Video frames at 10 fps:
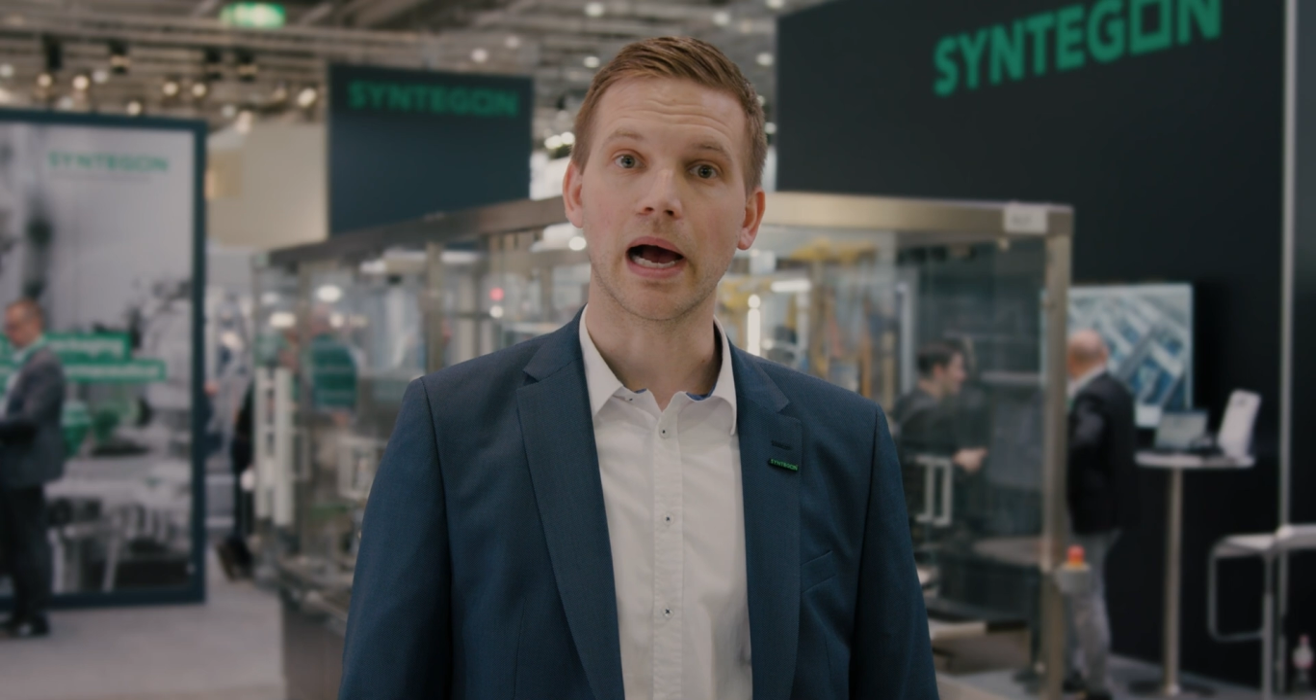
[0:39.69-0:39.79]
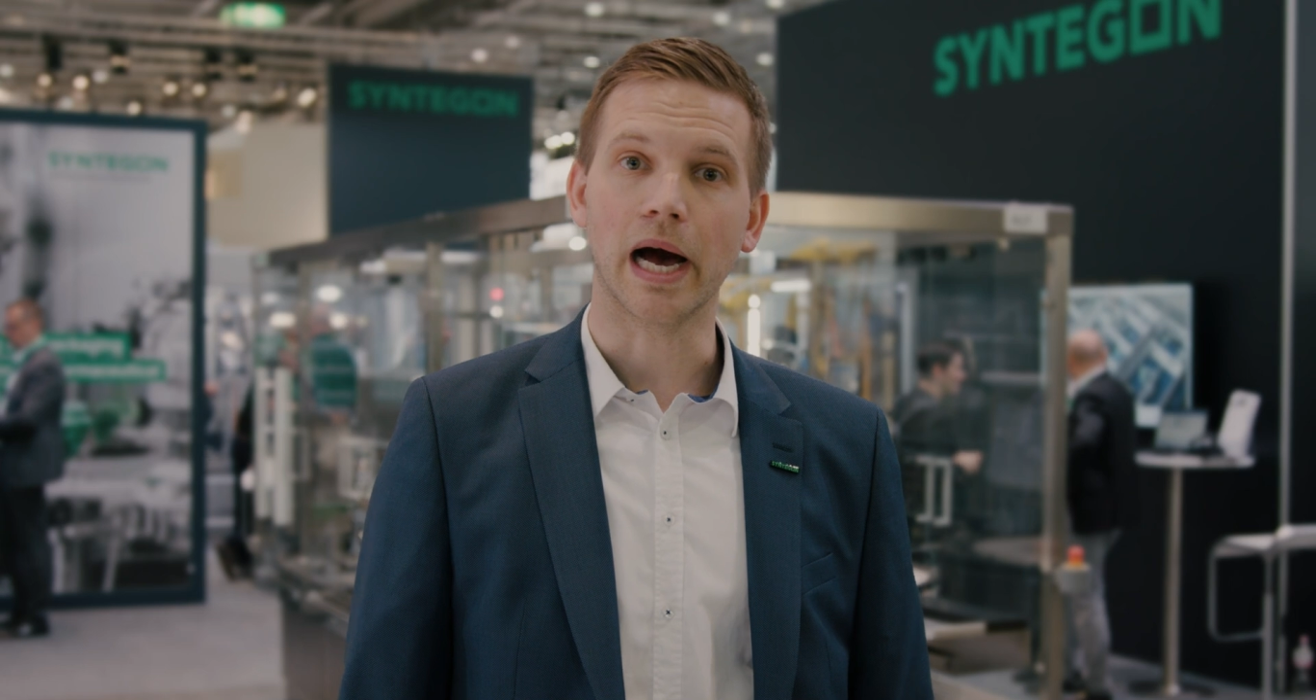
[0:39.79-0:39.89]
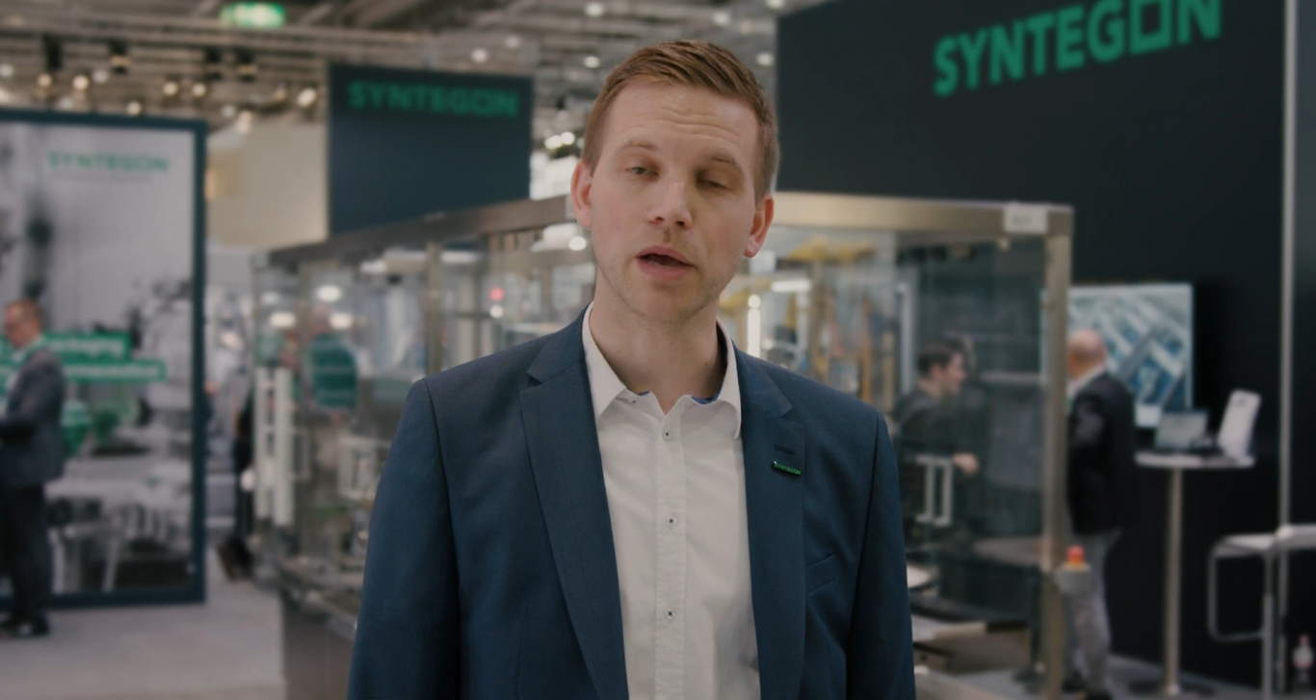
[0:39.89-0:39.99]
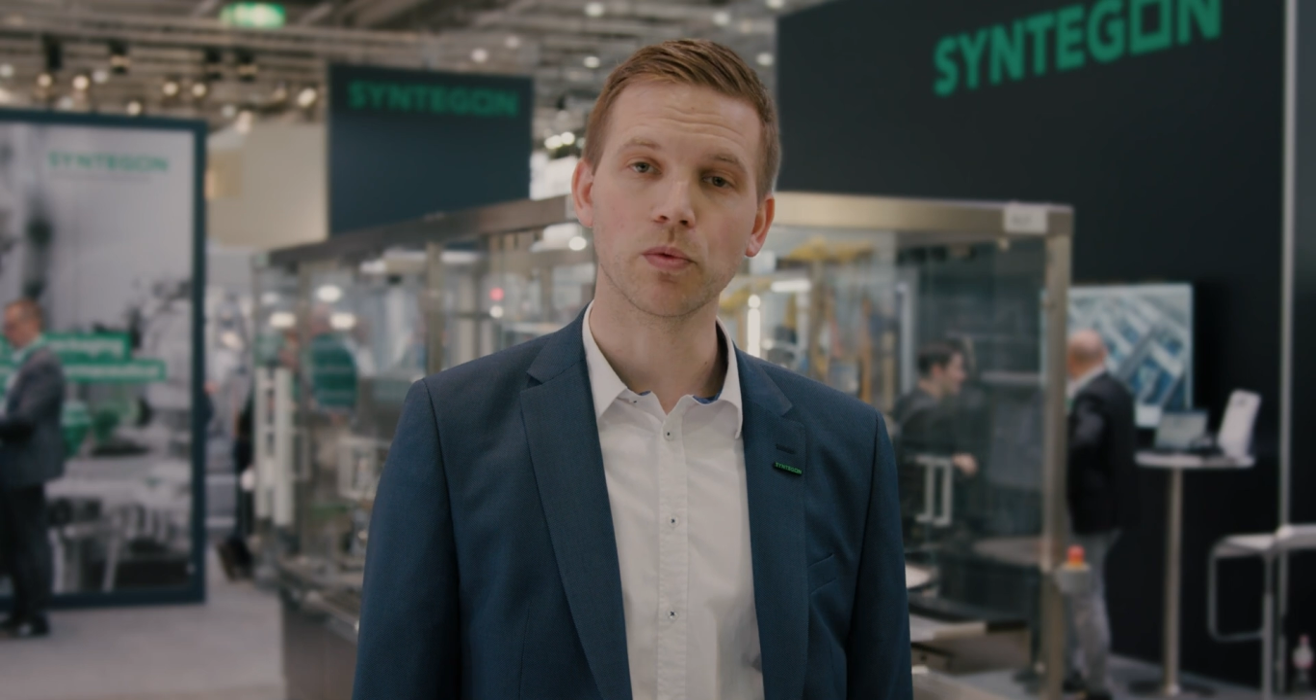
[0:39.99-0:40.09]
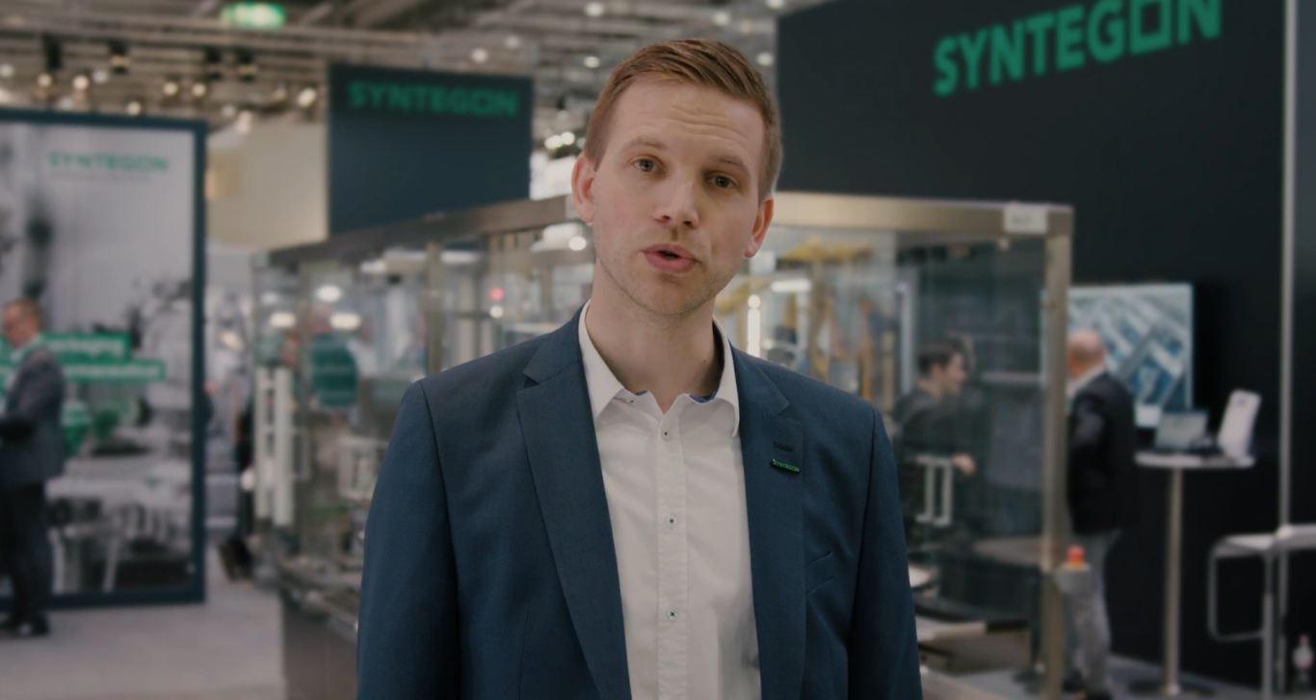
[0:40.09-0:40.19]

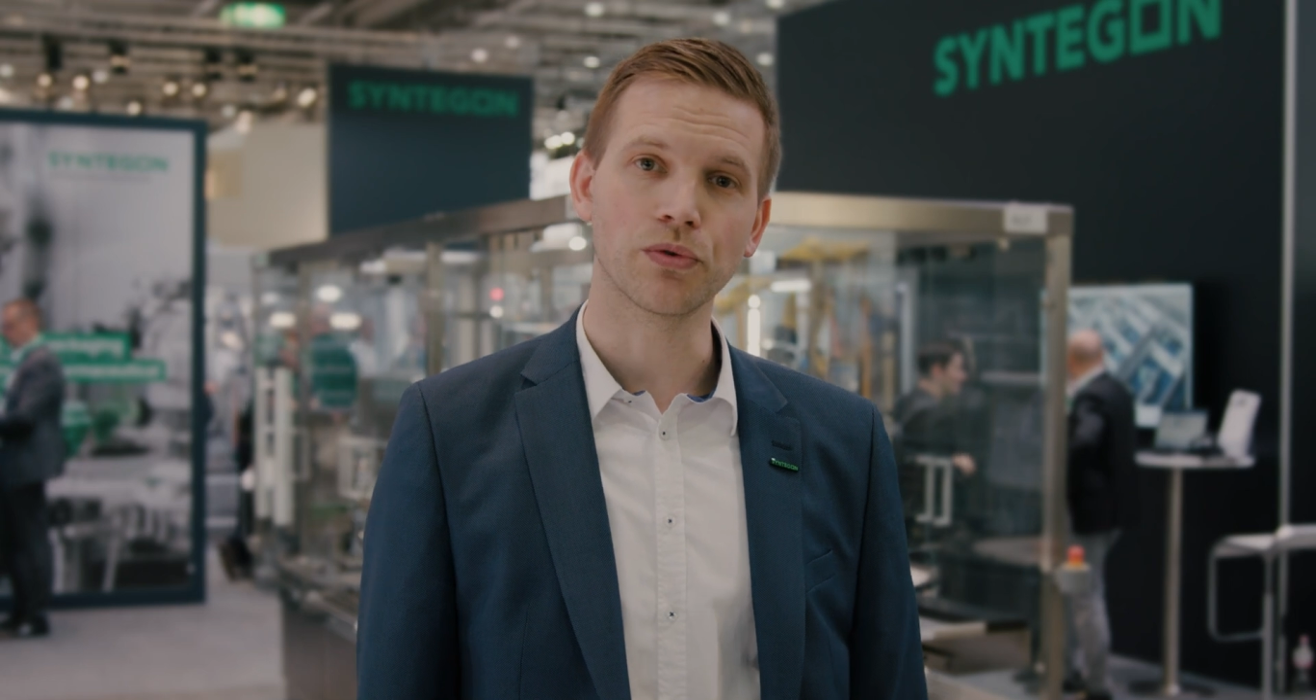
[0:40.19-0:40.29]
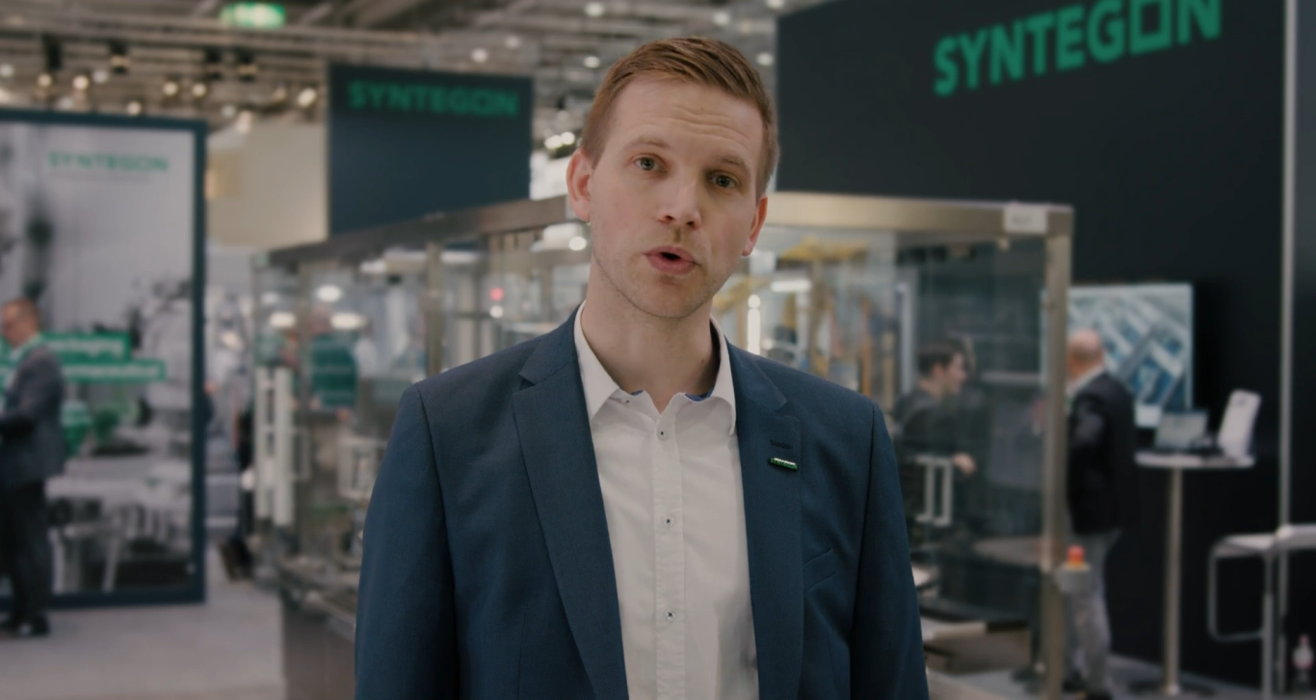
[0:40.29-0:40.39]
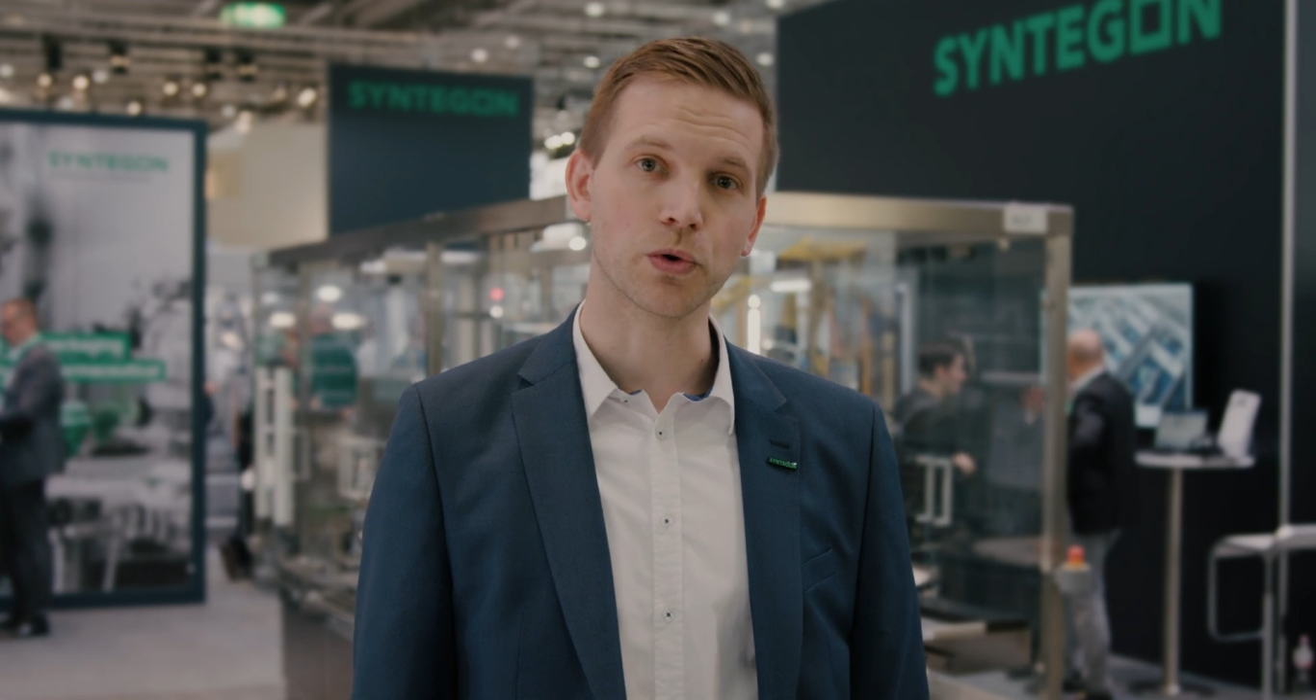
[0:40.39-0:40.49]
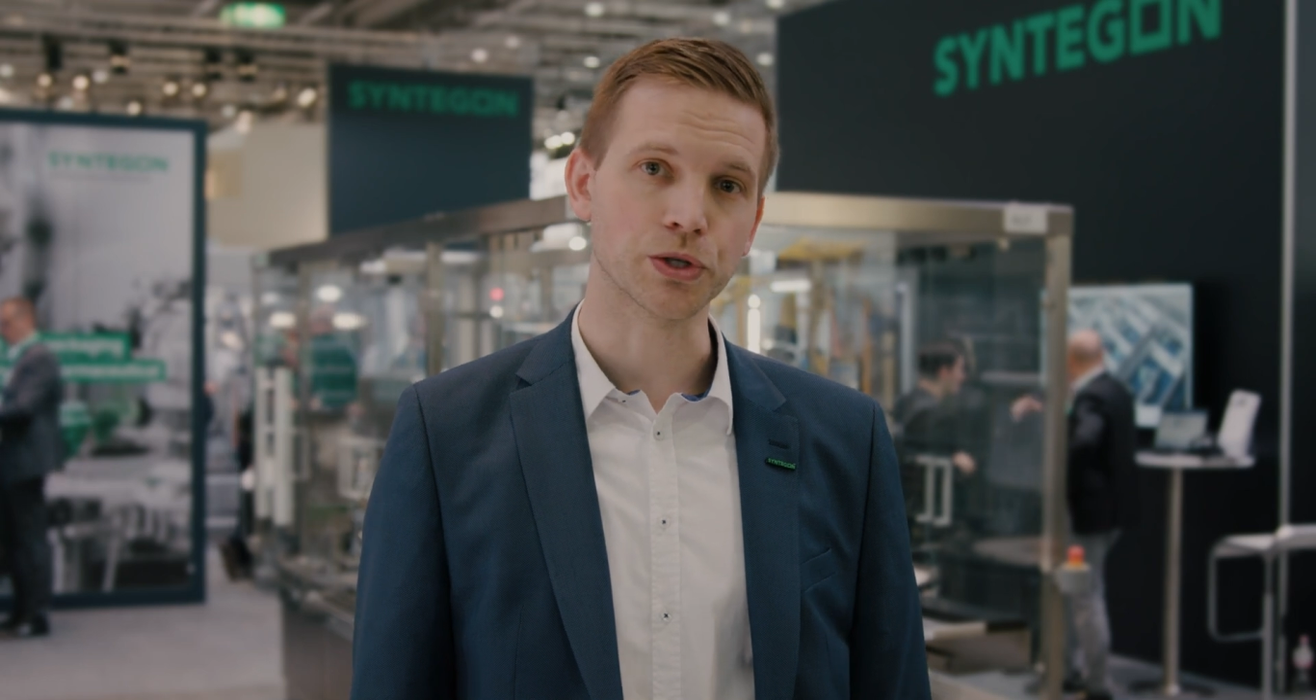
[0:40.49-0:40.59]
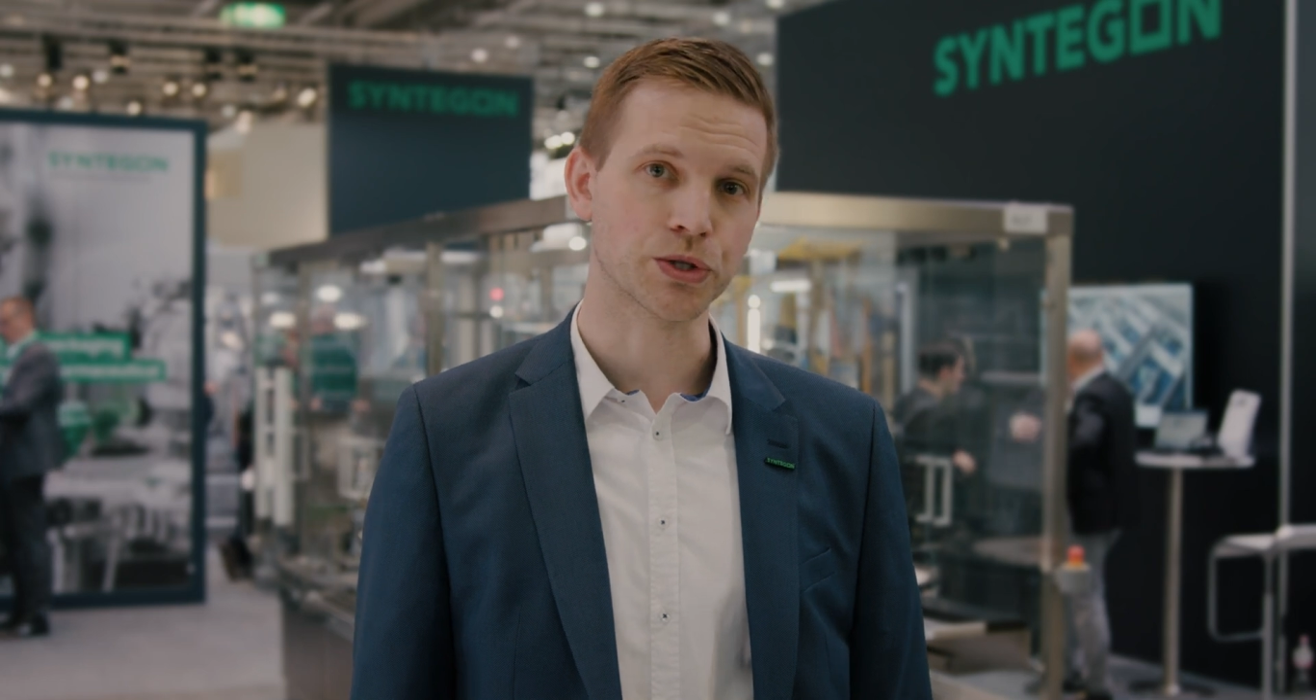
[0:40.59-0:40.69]
I want to
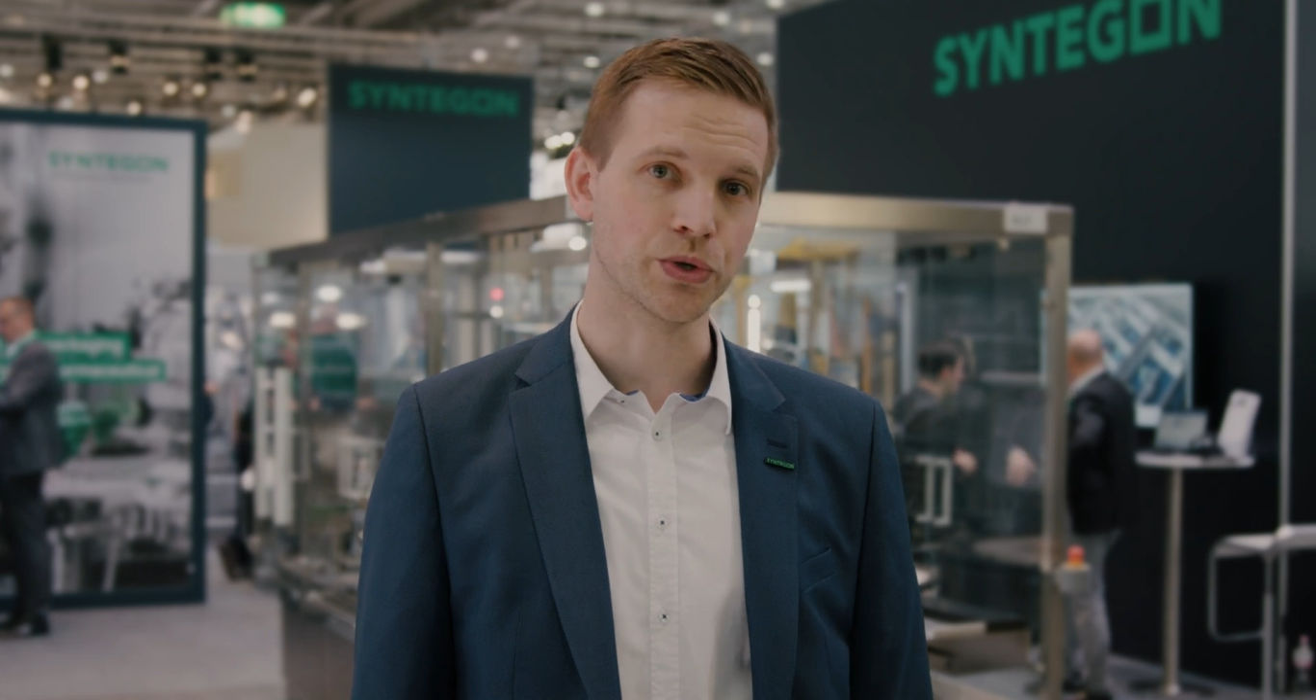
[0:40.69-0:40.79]
focus